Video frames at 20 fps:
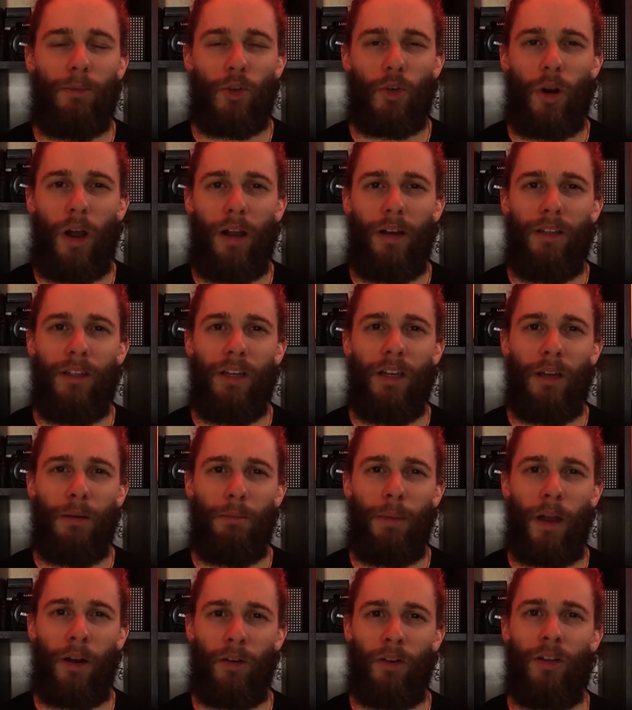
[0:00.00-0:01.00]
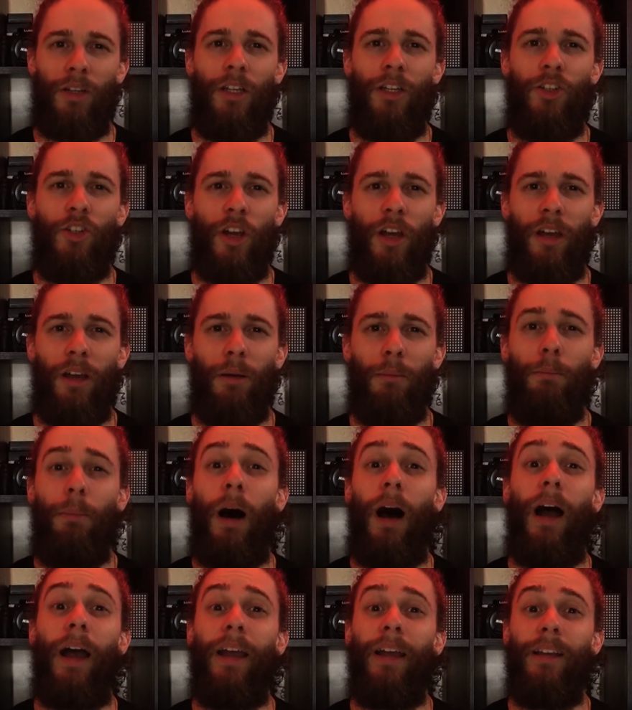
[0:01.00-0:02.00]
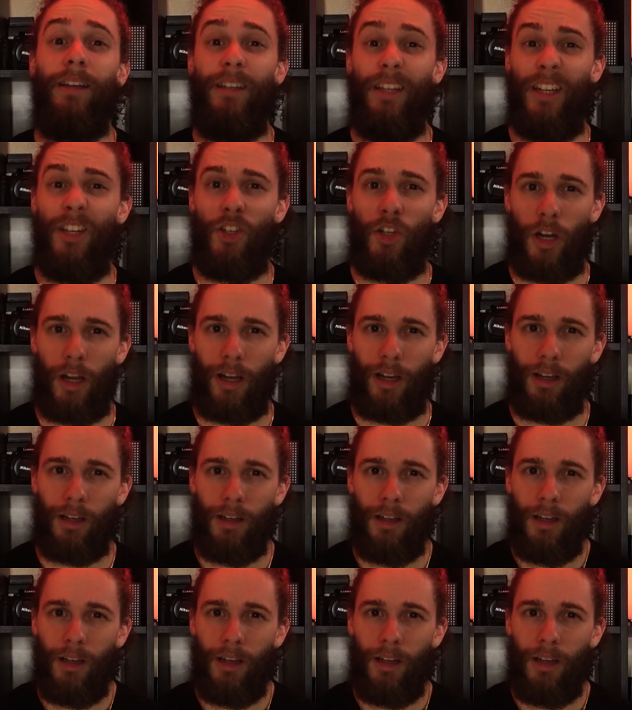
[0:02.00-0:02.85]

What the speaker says: trying to get better at DJing by DJing.